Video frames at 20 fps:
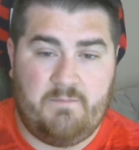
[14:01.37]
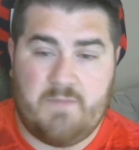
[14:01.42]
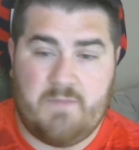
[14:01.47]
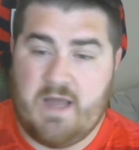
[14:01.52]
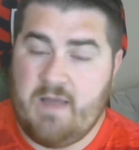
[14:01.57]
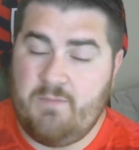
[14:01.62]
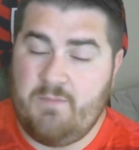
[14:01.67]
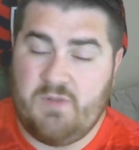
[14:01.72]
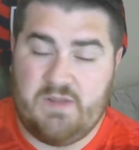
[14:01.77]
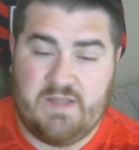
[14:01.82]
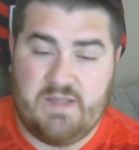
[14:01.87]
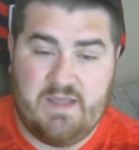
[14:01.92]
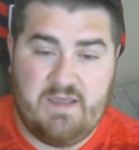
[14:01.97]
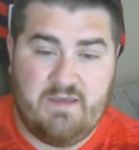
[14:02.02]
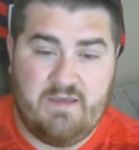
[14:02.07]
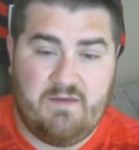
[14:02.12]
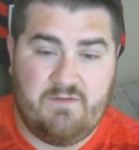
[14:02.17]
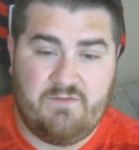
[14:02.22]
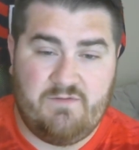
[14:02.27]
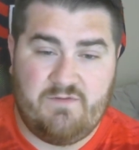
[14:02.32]
I
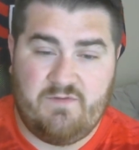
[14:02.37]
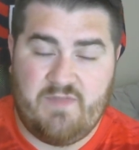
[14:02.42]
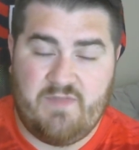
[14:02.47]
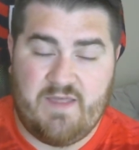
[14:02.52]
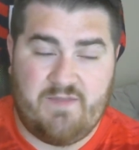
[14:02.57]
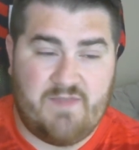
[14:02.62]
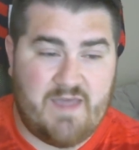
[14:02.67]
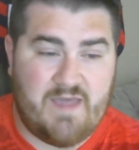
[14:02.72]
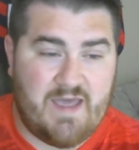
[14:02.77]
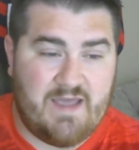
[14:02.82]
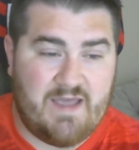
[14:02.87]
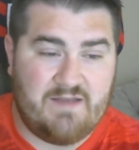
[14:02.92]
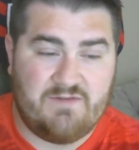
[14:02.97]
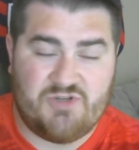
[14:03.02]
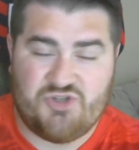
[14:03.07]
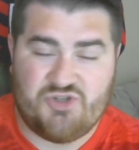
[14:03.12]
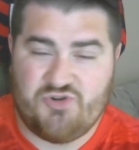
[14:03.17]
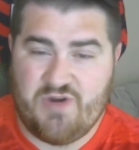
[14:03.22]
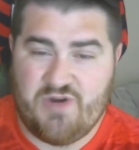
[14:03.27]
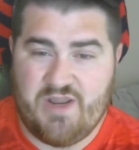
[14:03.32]
believe that
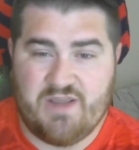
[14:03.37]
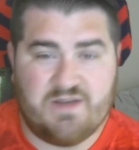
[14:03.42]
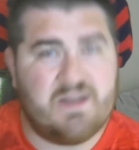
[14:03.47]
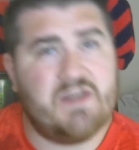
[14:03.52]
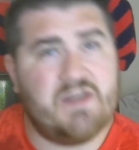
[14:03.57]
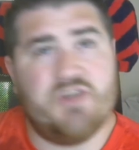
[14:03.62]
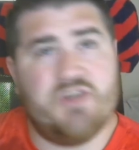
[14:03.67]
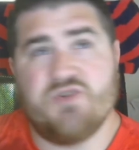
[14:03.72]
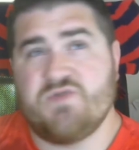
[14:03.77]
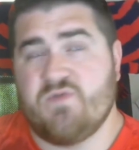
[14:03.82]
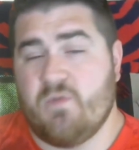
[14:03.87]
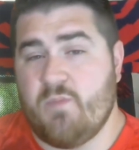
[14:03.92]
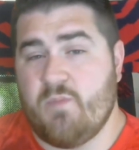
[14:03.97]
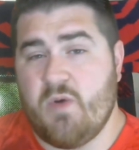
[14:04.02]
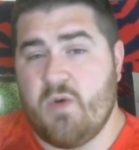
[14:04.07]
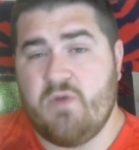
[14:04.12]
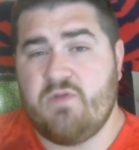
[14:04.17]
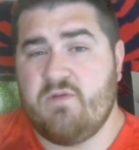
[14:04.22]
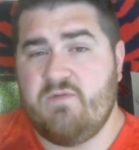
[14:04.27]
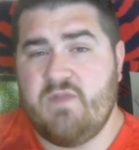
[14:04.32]
streak continues for
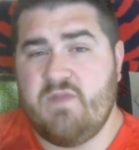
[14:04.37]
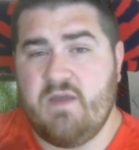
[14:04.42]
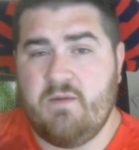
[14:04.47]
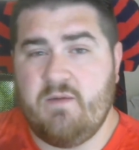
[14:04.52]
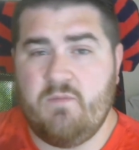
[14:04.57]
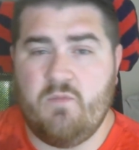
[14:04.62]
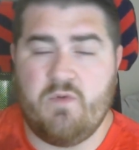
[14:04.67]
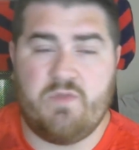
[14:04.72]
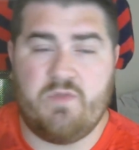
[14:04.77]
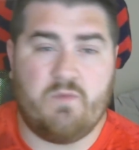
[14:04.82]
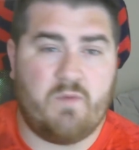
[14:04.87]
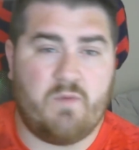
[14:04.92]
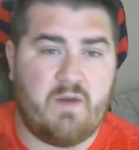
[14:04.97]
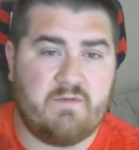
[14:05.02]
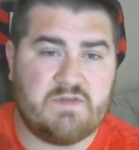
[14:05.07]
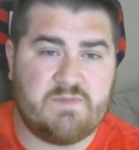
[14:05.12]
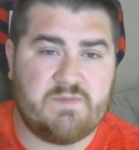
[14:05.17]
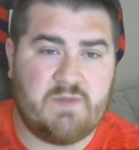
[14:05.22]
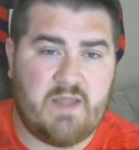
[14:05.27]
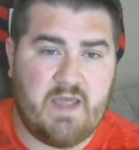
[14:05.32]
both of them, with the
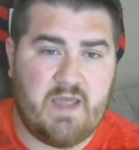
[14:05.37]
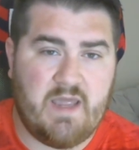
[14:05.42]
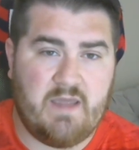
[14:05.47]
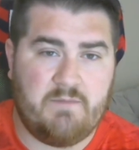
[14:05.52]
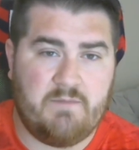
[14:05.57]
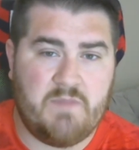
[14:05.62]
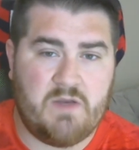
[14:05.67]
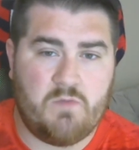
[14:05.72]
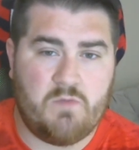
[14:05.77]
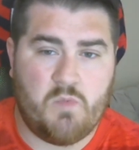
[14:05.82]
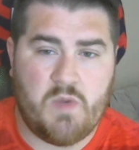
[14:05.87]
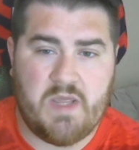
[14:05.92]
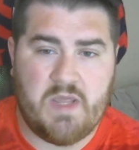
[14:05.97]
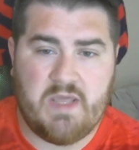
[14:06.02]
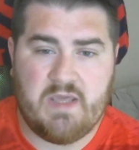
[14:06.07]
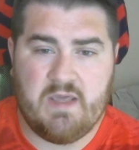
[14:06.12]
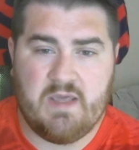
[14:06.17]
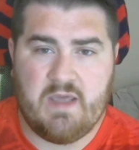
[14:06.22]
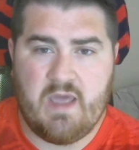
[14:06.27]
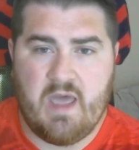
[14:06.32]
Revs playing
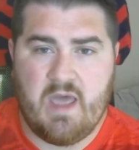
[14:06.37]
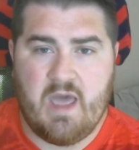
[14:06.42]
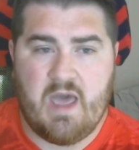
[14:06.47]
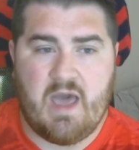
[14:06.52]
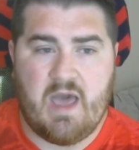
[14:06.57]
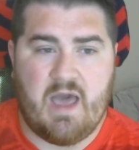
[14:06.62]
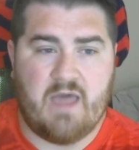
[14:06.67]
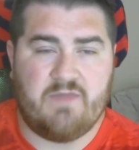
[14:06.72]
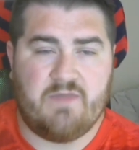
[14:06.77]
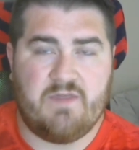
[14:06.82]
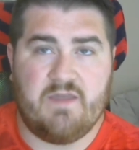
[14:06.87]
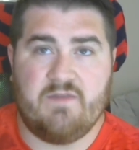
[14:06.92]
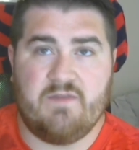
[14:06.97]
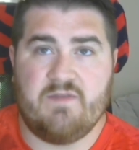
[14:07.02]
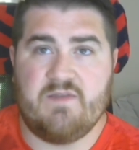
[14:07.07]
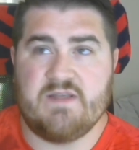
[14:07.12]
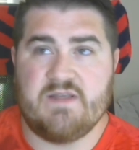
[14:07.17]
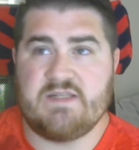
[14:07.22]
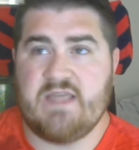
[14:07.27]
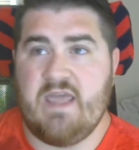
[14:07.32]
midweek. I think
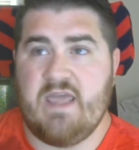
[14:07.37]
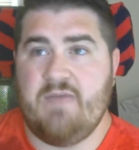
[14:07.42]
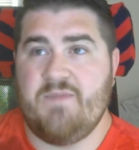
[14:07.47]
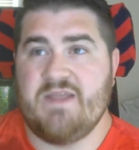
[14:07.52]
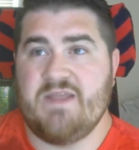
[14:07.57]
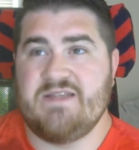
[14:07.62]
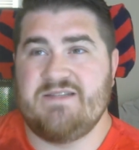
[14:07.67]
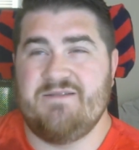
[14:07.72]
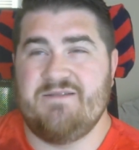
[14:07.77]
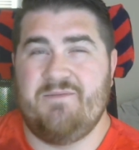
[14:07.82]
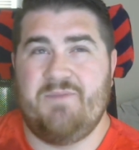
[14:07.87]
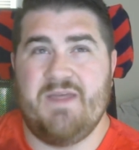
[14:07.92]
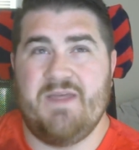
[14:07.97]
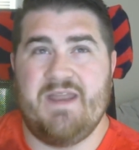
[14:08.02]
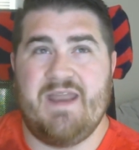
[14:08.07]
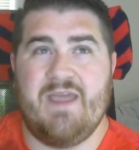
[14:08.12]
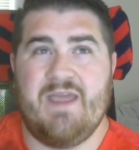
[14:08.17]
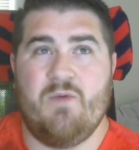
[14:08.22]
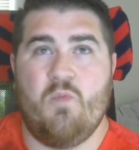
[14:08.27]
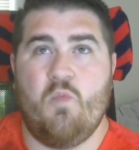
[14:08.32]
that this game ends up
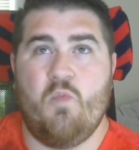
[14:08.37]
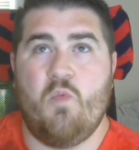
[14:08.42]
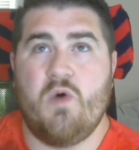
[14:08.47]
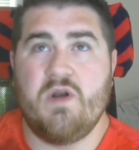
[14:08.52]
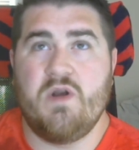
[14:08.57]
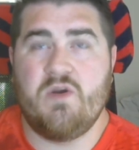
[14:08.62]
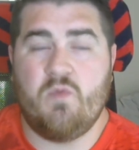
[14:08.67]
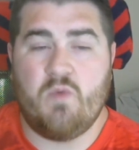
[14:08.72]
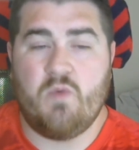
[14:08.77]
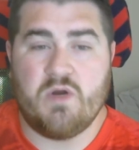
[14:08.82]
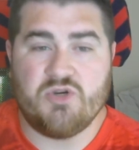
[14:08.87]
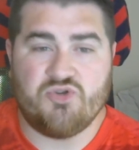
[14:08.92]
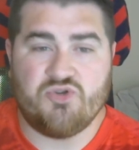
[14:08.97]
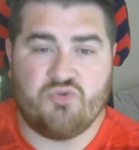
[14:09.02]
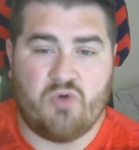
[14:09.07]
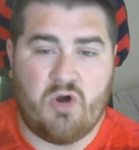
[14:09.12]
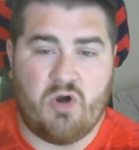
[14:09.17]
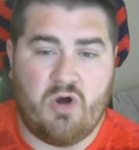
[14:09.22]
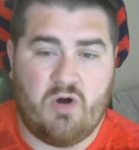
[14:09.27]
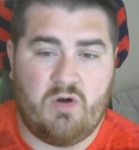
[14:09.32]
in a 1-1
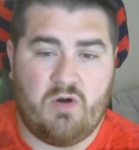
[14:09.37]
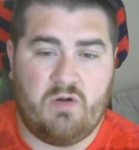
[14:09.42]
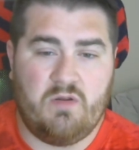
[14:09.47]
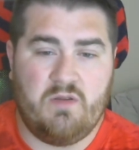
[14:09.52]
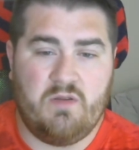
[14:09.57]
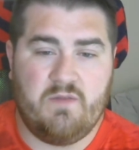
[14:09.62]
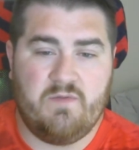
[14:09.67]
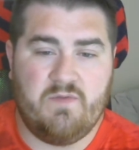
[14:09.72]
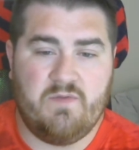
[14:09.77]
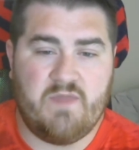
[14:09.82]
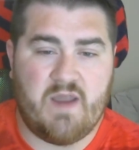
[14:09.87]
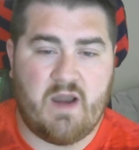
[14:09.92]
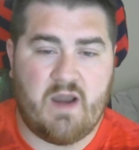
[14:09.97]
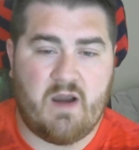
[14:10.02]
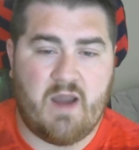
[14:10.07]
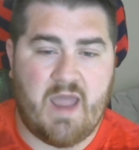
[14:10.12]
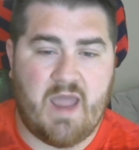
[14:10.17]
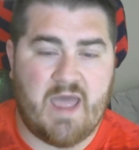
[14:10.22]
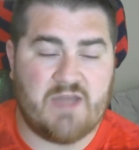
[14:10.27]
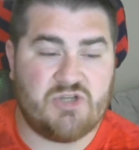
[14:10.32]
draw
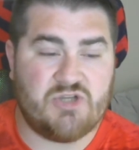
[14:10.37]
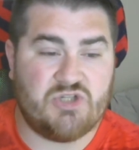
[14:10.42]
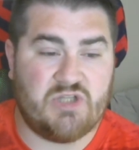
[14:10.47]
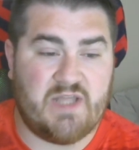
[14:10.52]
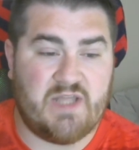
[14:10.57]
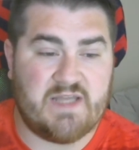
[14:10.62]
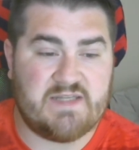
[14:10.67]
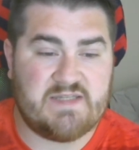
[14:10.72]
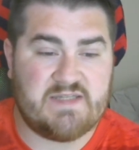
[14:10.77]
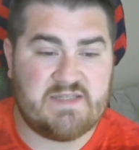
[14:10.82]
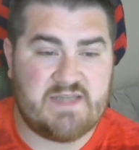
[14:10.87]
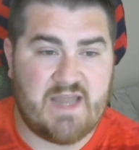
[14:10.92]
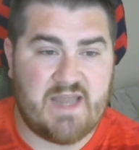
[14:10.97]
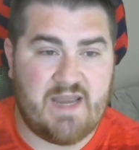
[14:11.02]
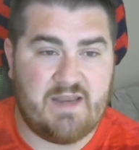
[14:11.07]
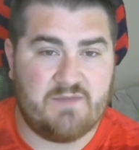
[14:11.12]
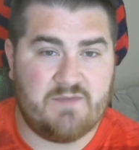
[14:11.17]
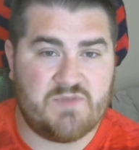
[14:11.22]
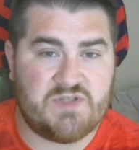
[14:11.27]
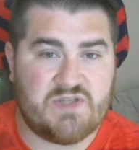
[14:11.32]
there at Gillette
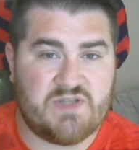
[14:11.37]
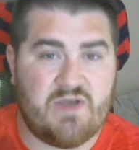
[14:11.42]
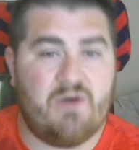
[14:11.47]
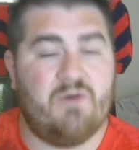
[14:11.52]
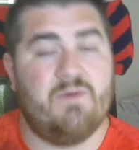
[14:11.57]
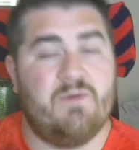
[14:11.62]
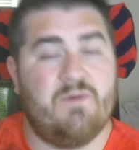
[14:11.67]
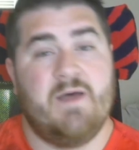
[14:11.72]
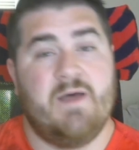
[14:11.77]
Stadium. So